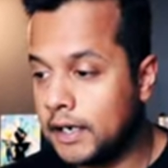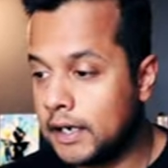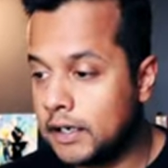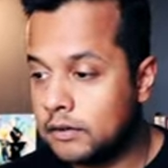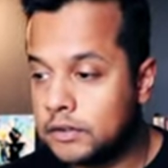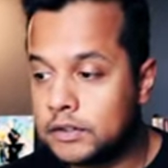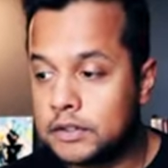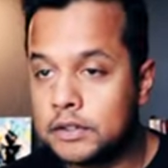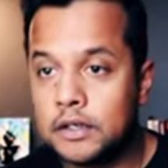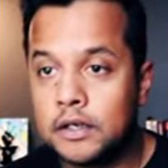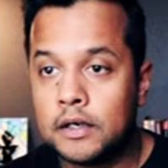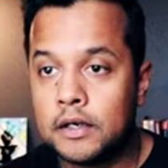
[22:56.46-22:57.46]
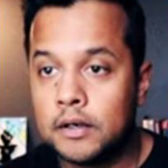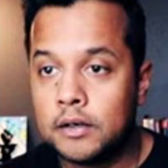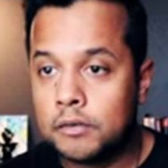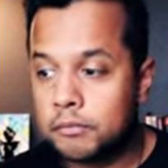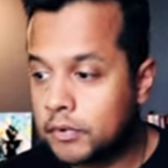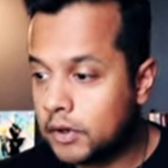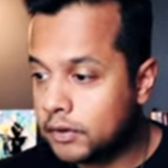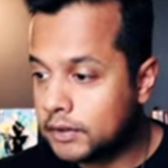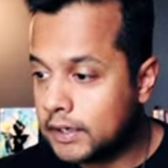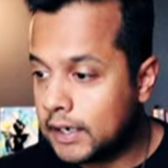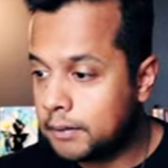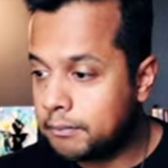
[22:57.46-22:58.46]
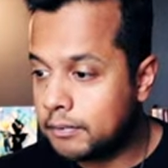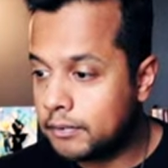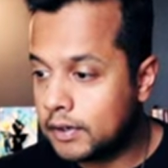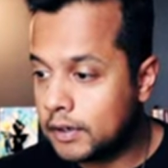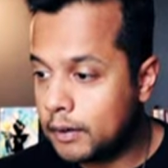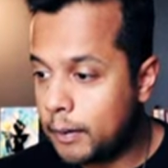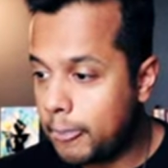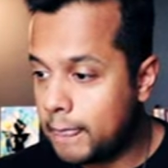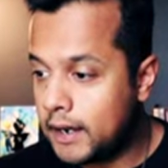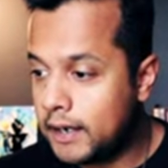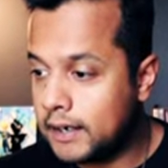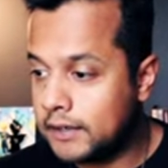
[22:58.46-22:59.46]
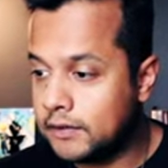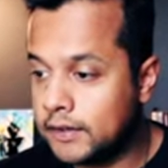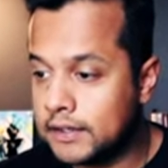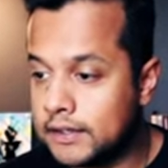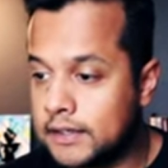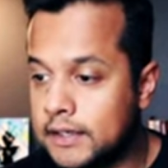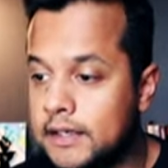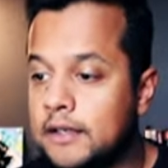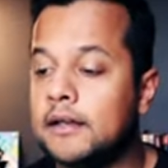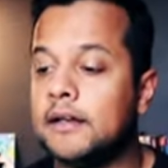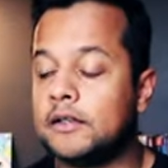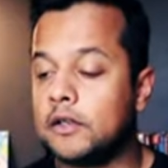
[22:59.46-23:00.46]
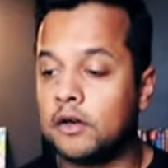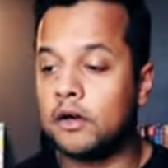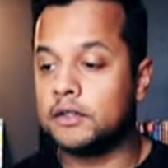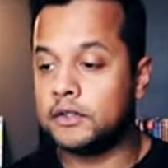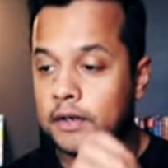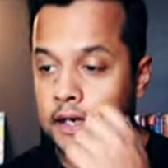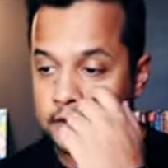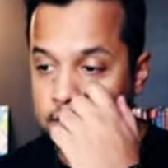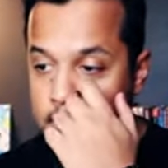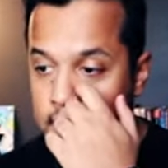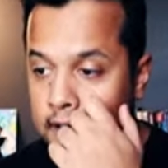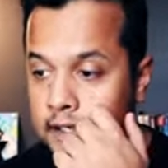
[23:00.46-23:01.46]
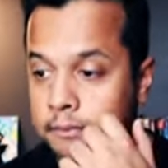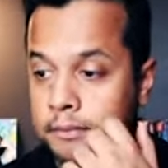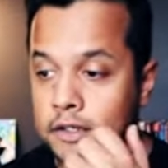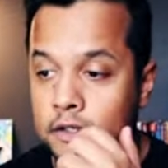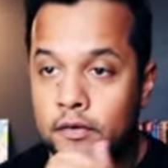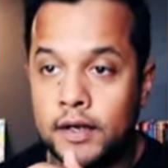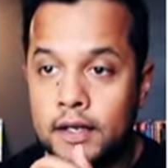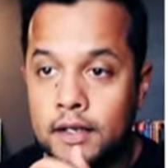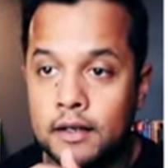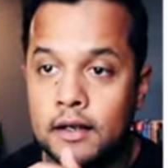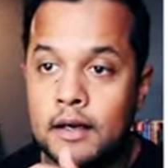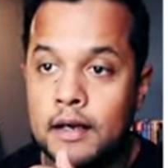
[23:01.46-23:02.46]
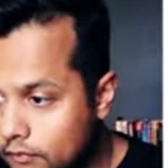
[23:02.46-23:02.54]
way out. Prototype. And as you can see, the call to action has been created.